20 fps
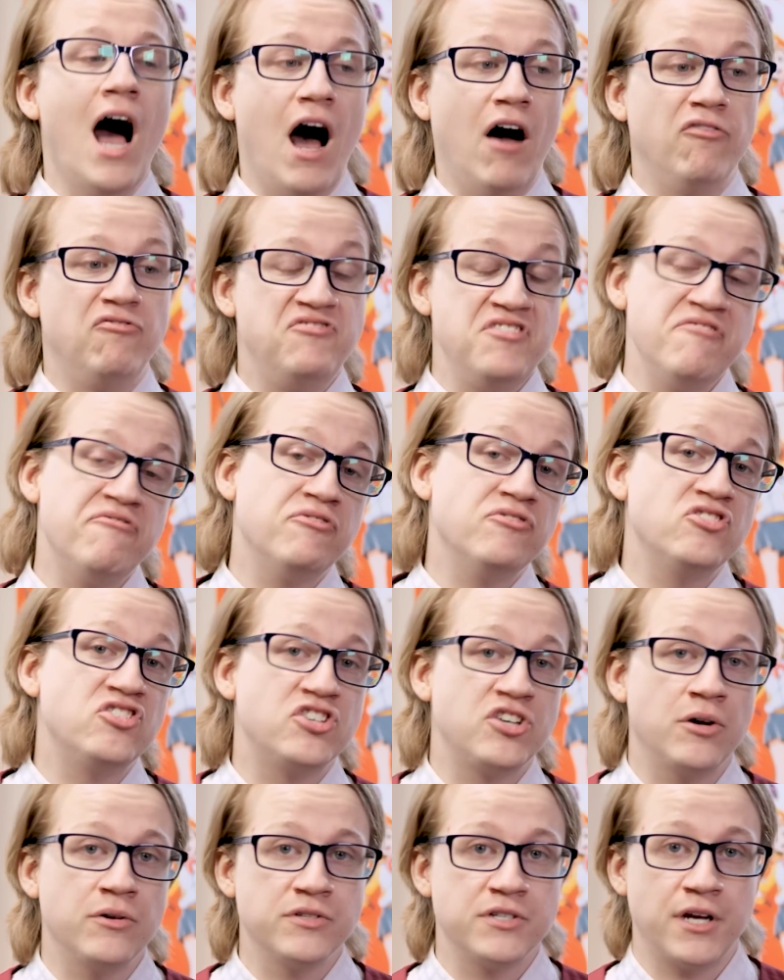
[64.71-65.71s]
of different
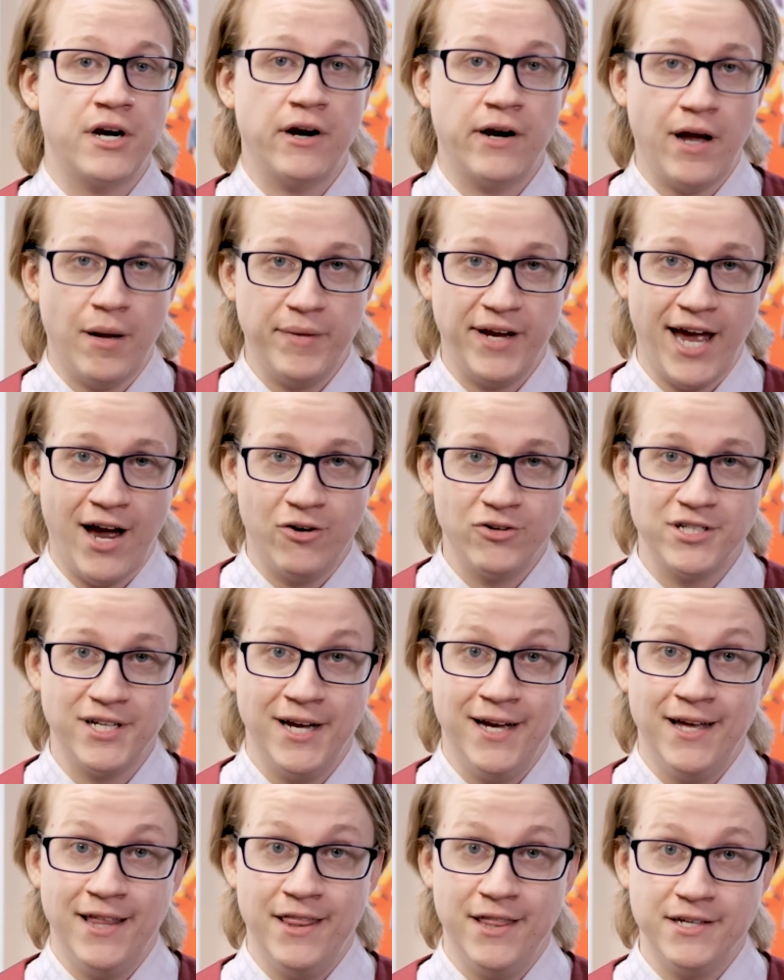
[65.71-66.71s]
shows that are coming out
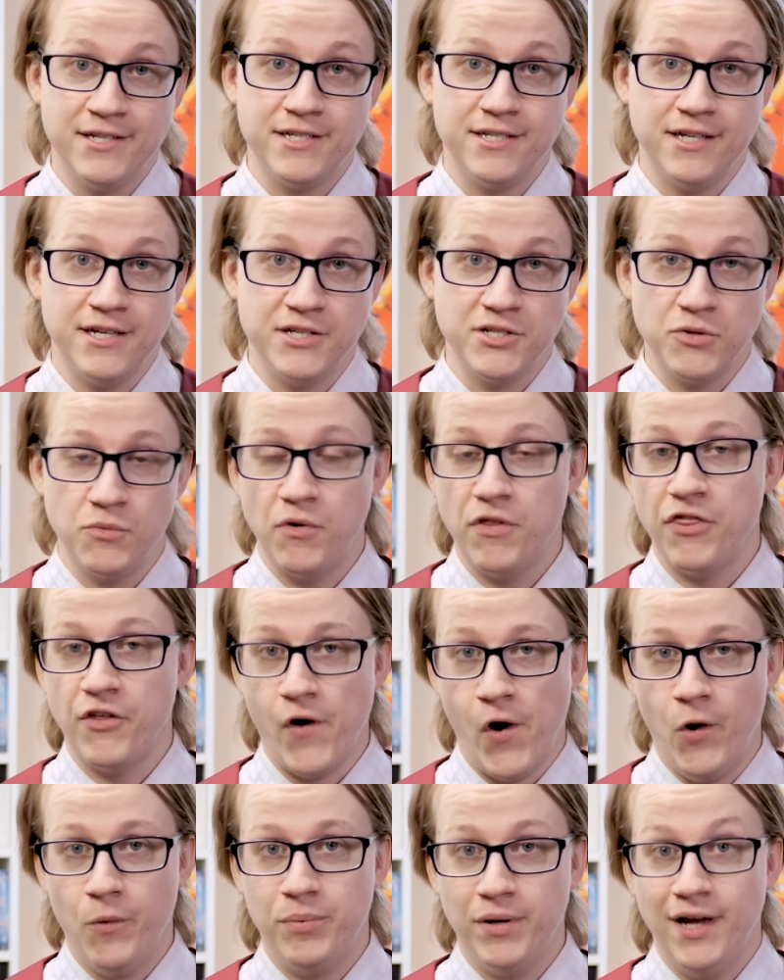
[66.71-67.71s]
this season with the
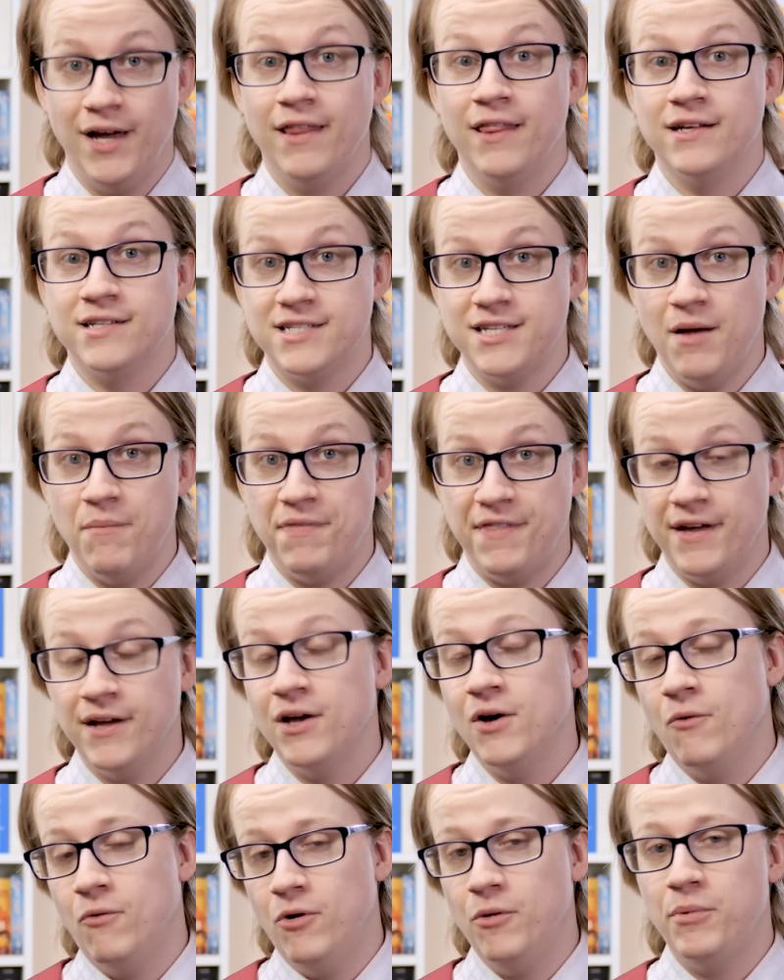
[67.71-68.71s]
hope that something
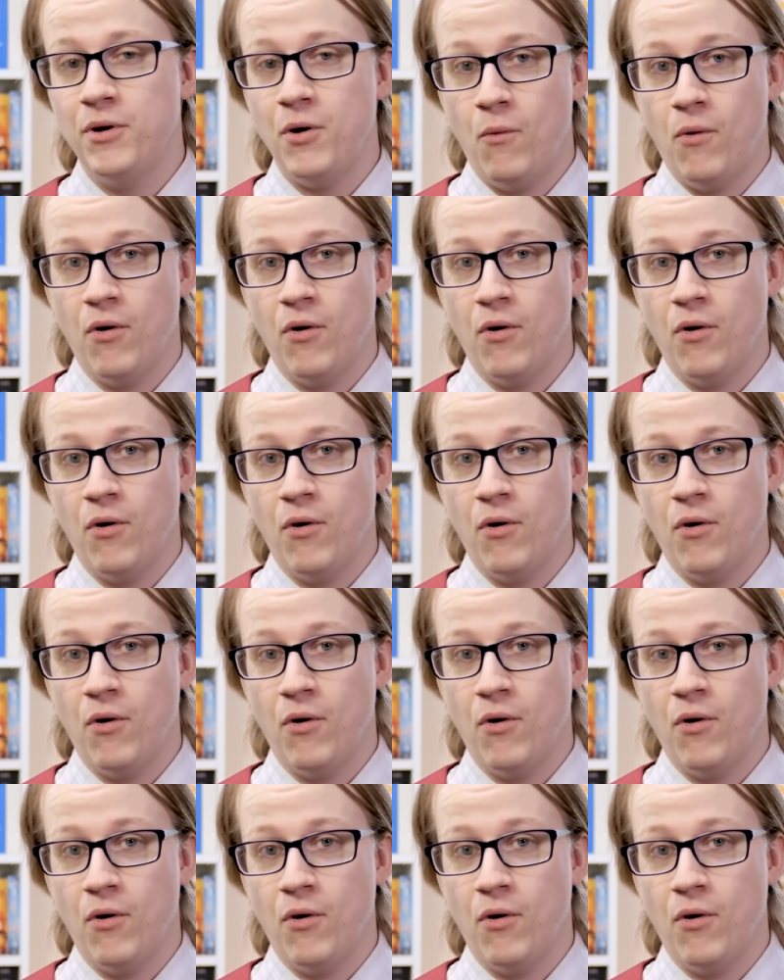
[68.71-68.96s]
will be